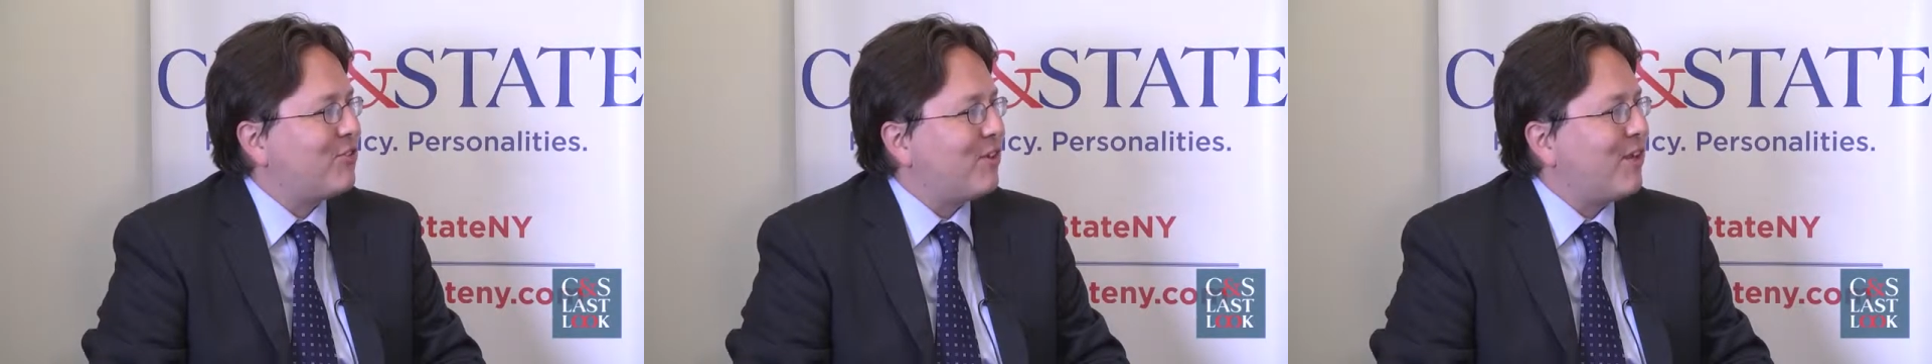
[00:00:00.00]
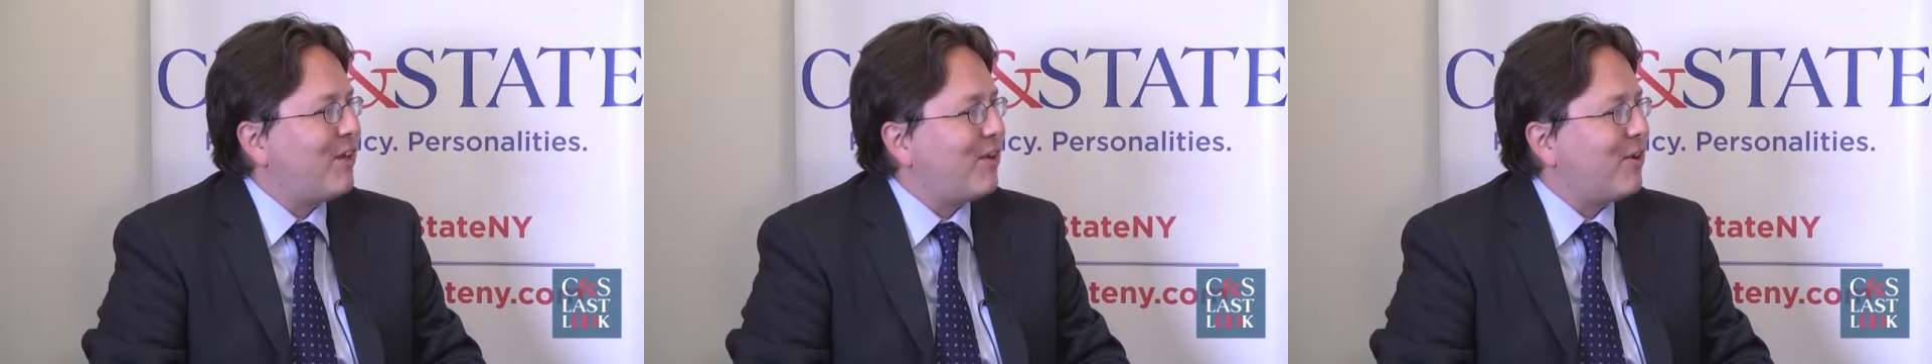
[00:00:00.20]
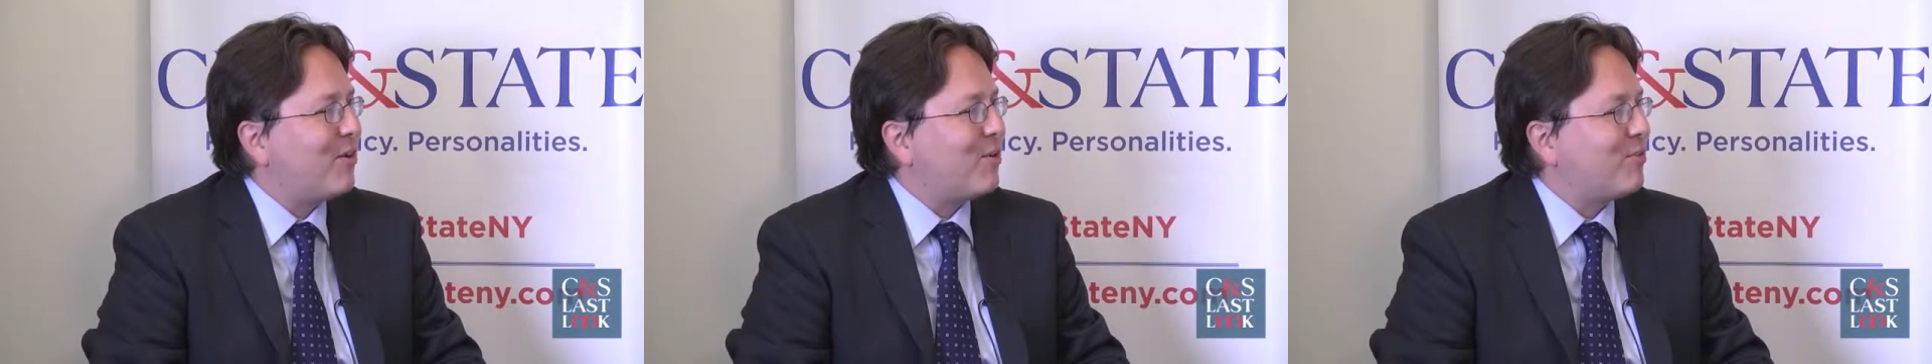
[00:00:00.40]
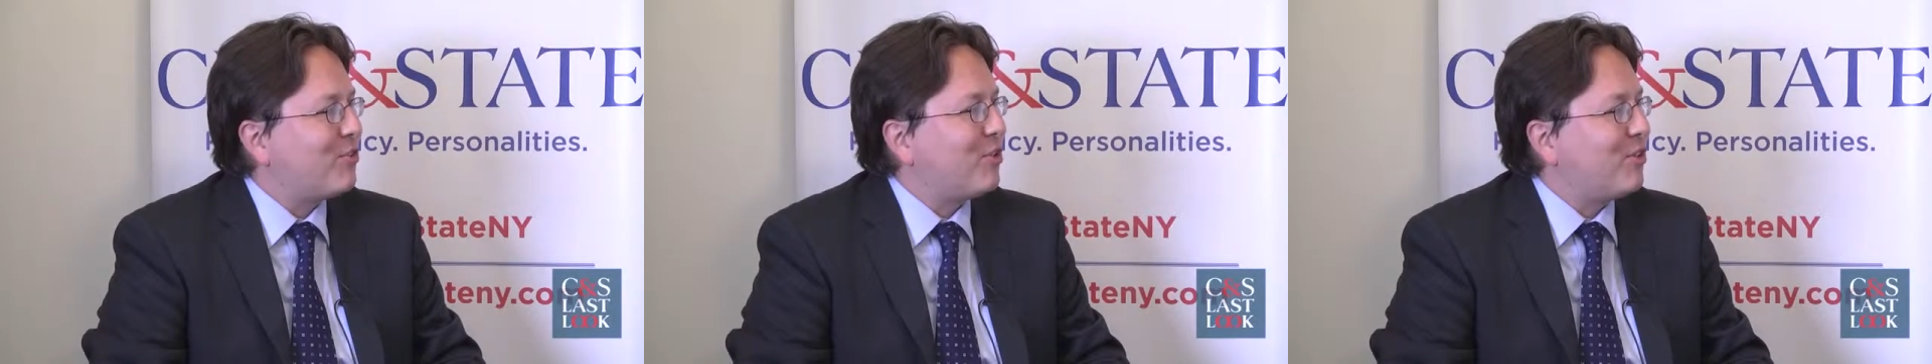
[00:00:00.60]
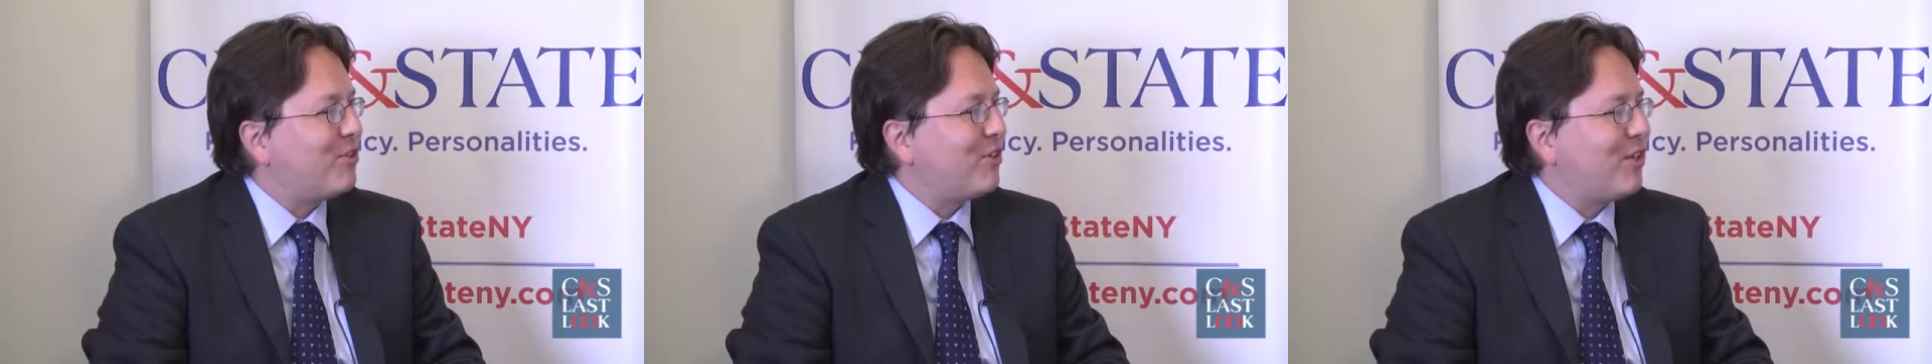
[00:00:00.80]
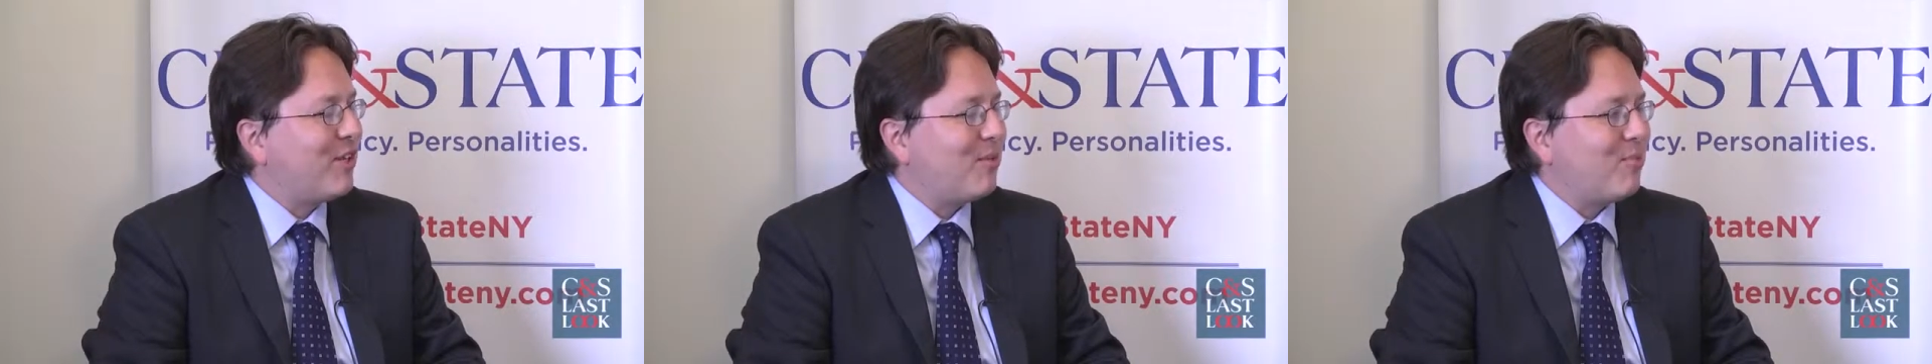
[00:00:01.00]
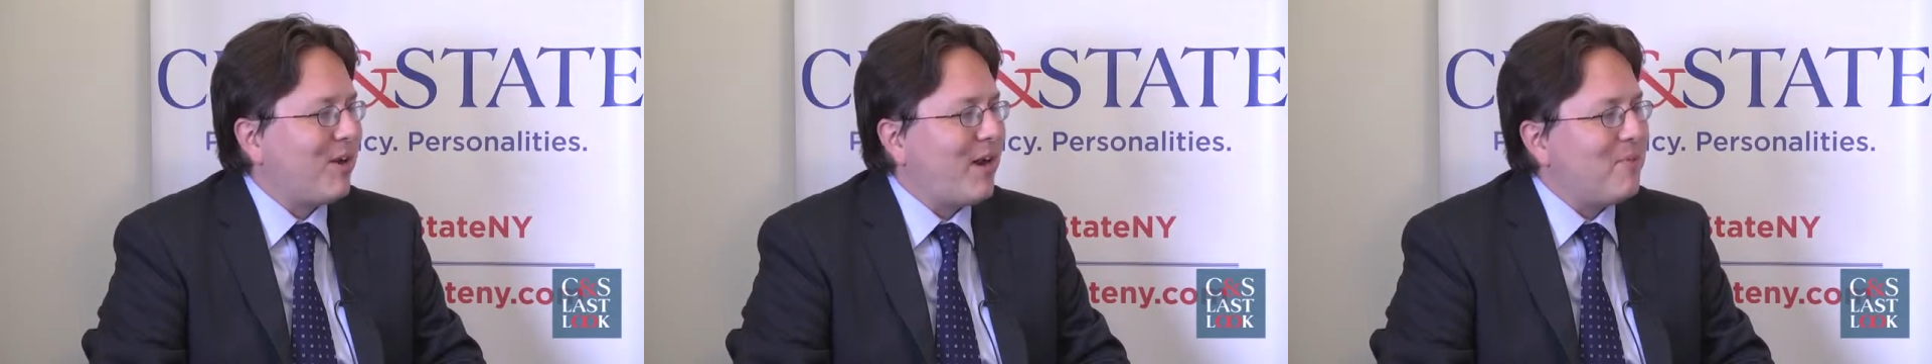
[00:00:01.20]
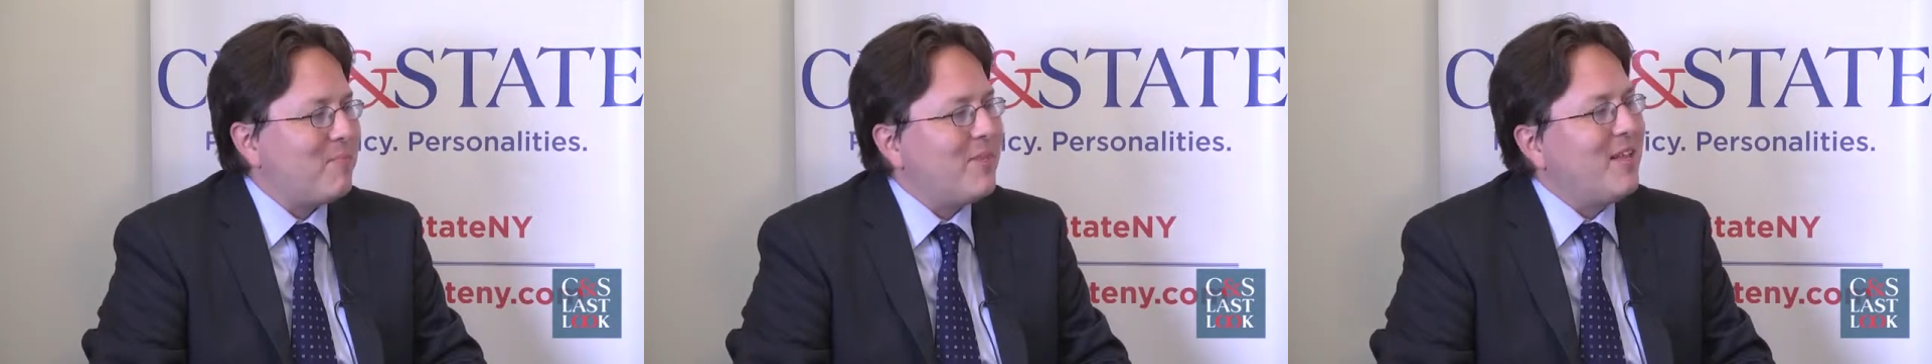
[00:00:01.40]
her soliciting a
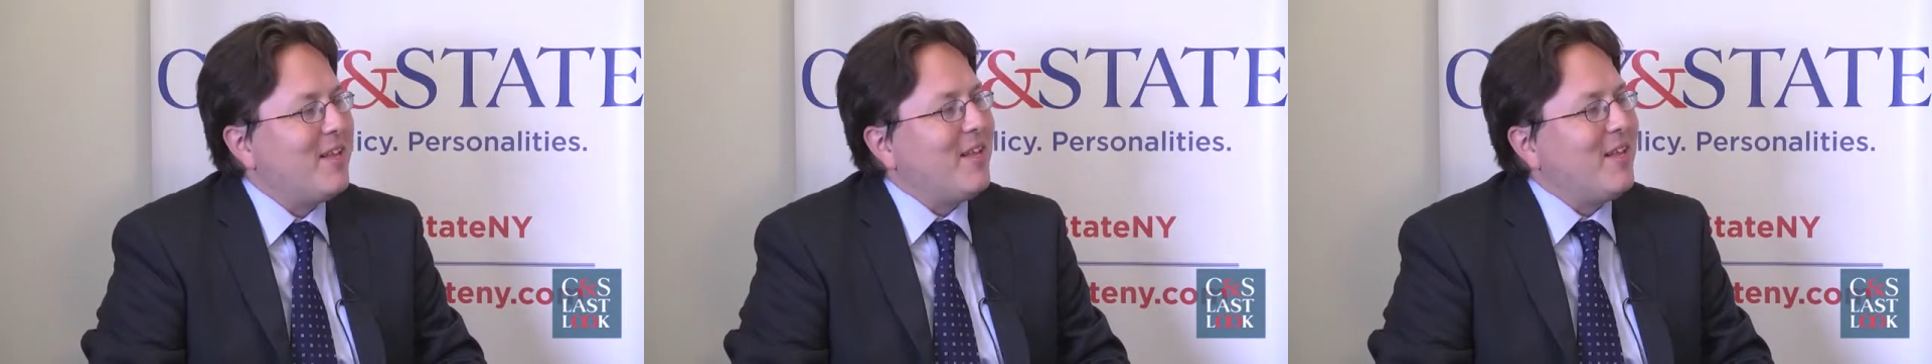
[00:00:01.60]
bribe.